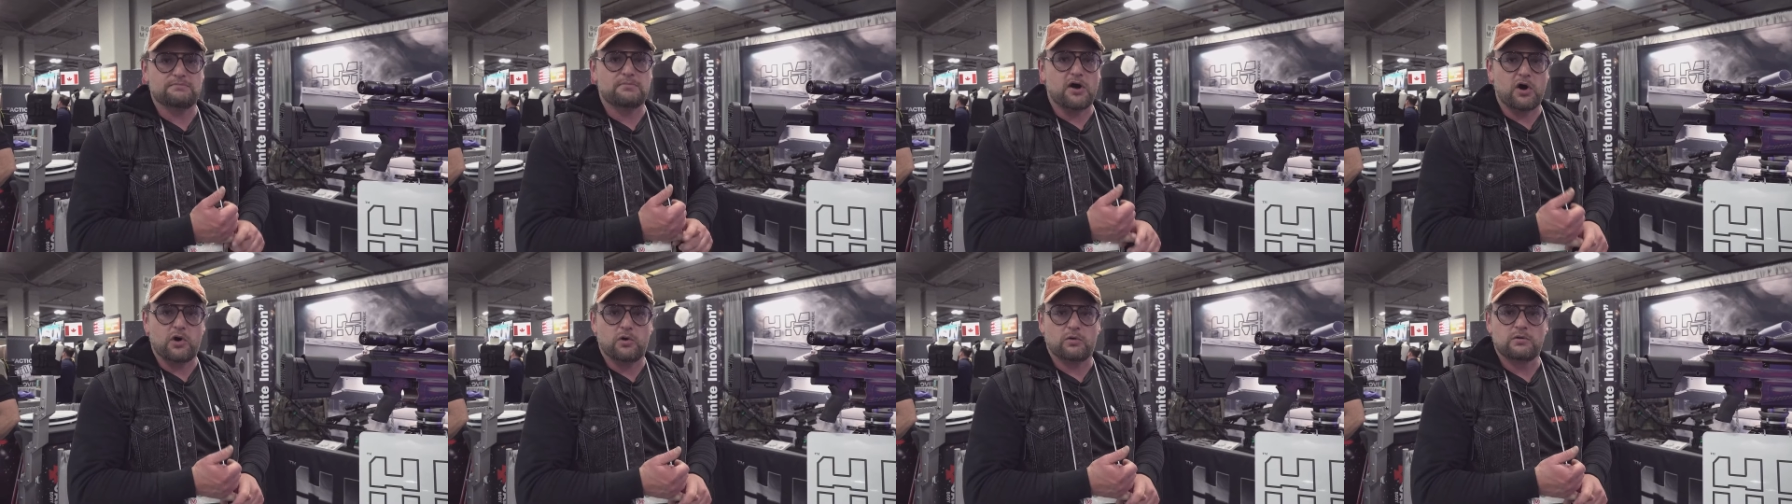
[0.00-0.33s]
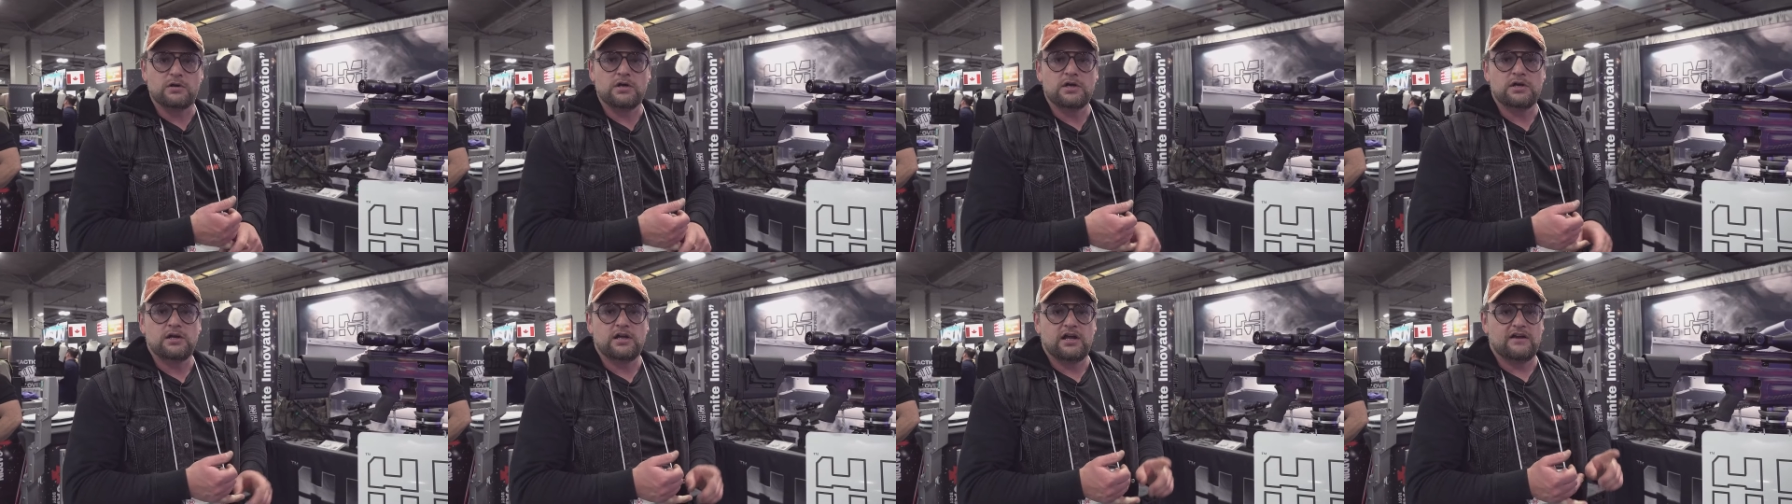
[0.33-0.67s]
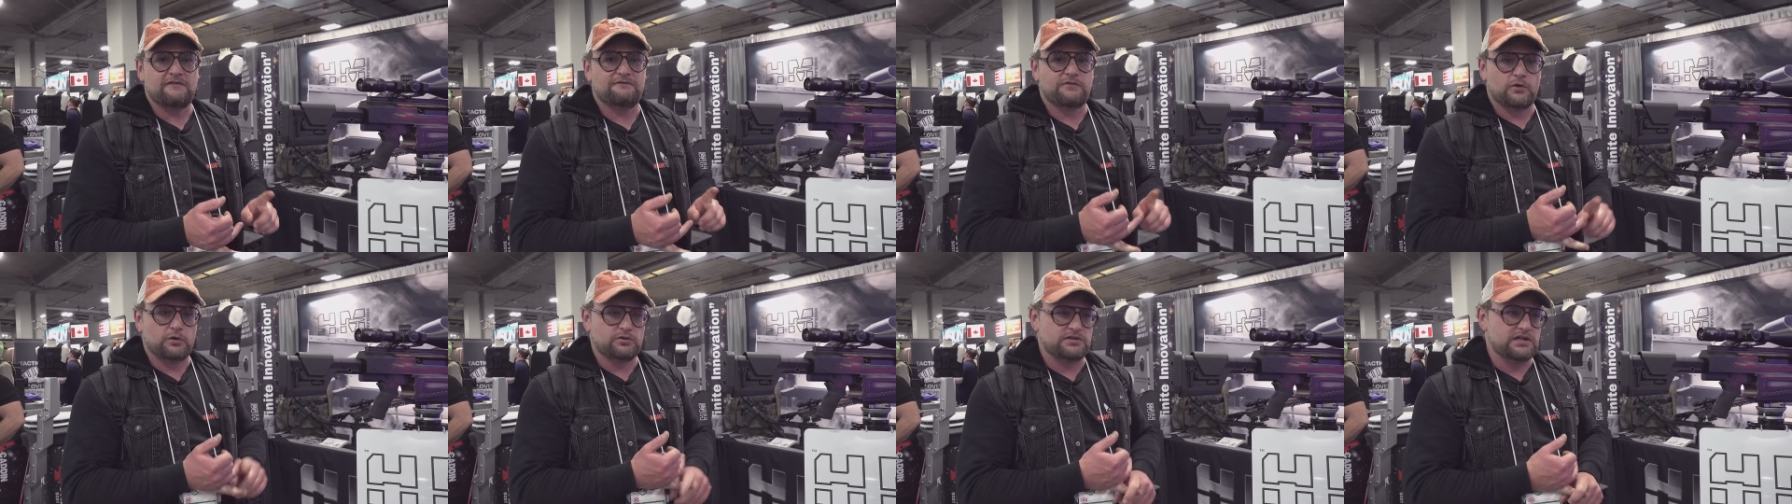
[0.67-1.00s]
bolt
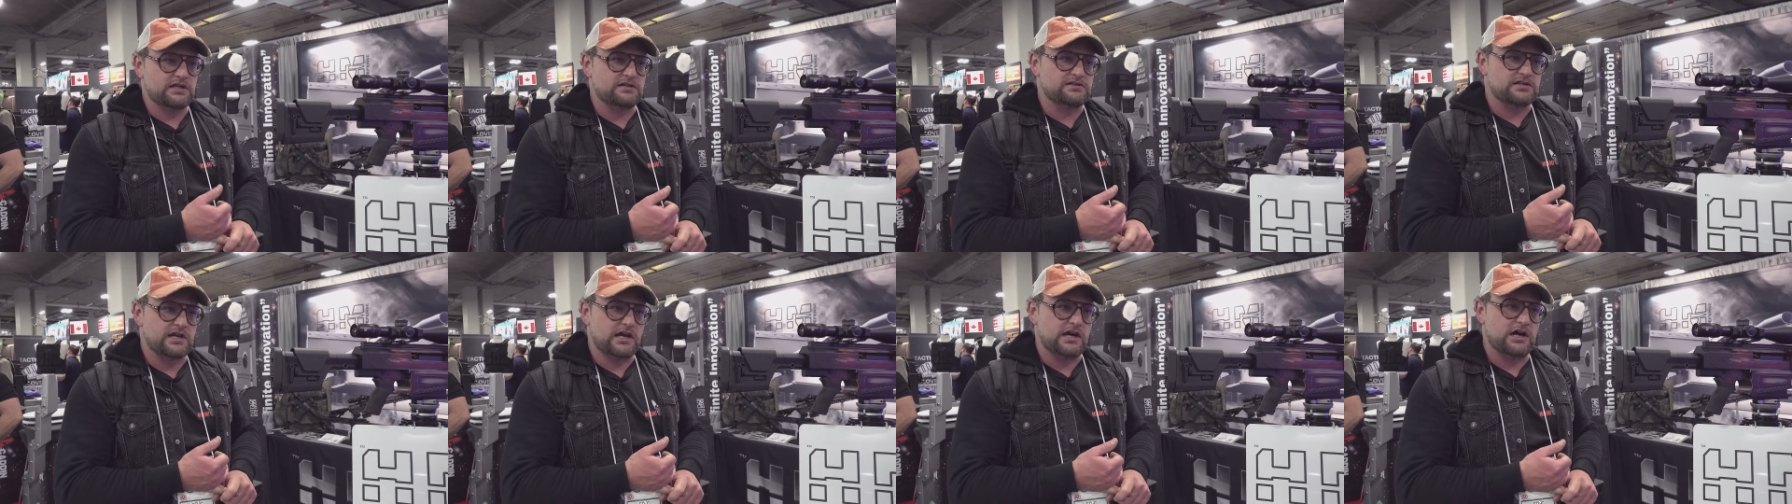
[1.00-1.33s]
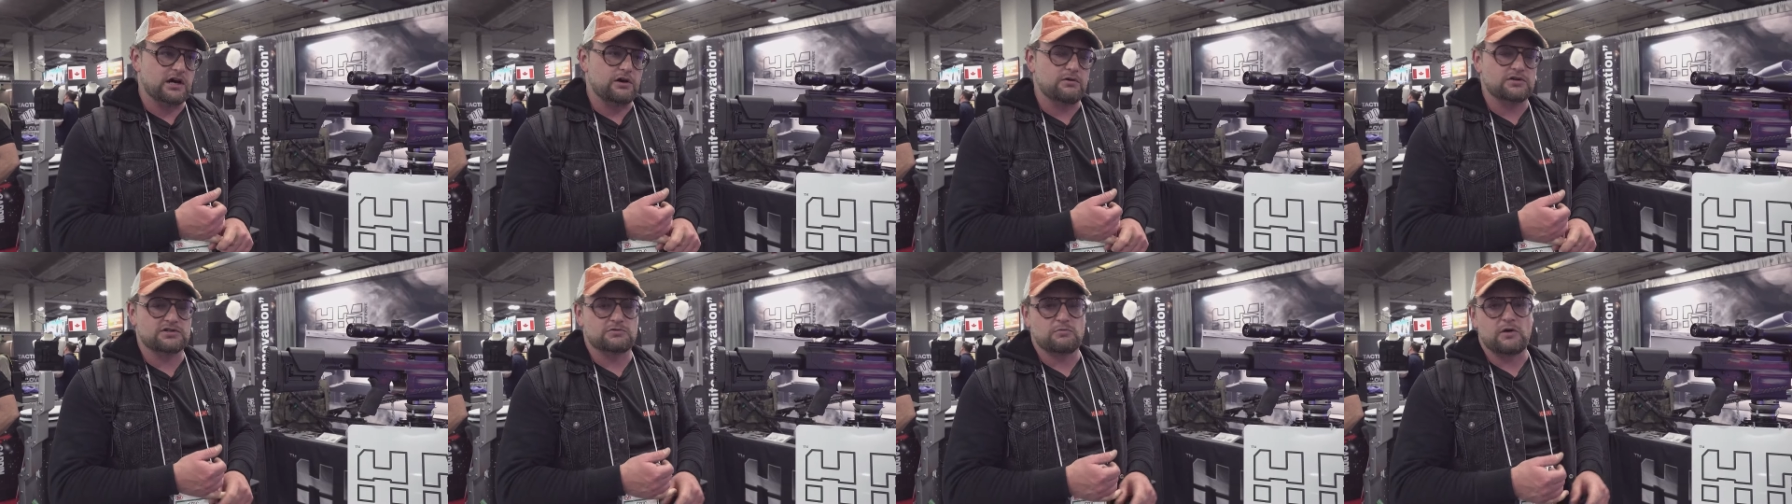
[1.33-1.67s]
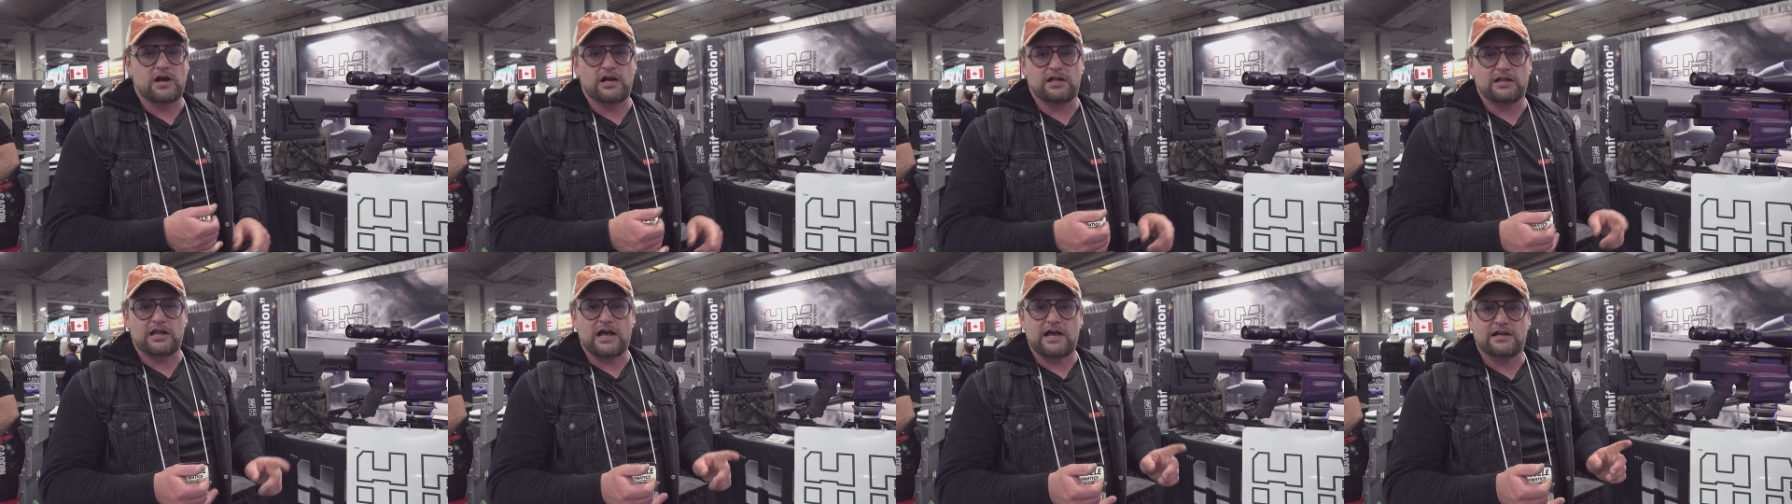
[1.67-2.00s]
in full detail, as
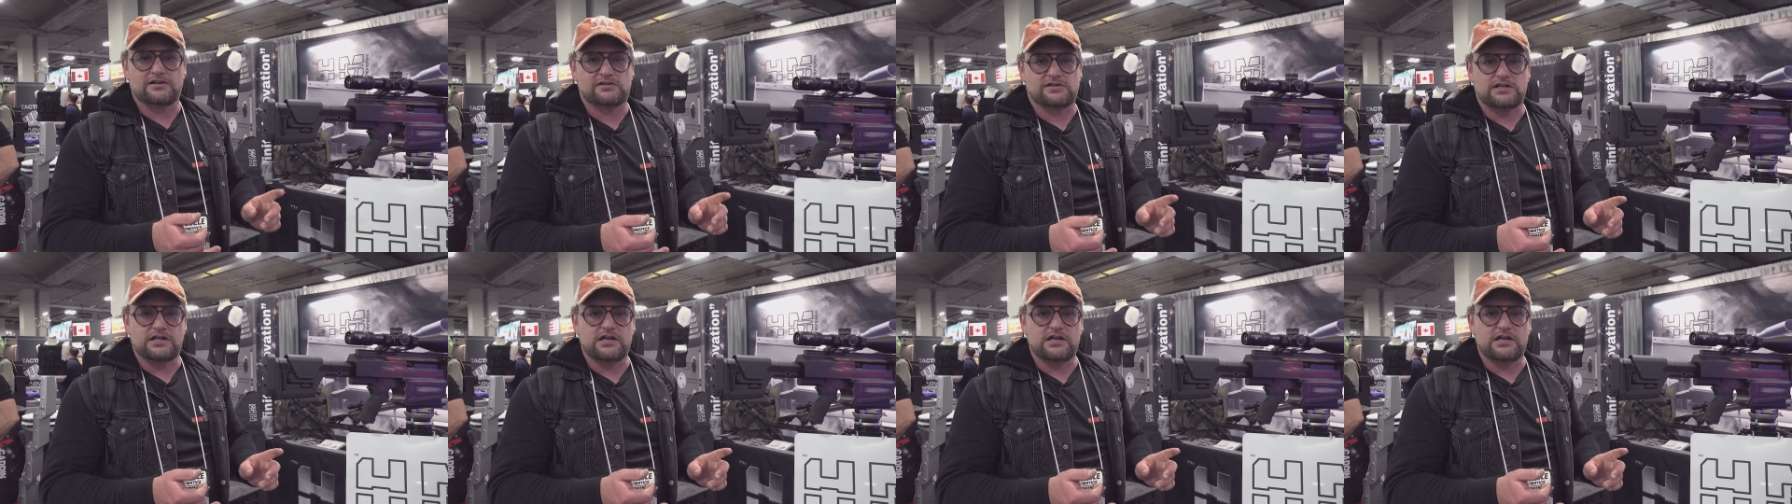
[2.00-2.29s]
well as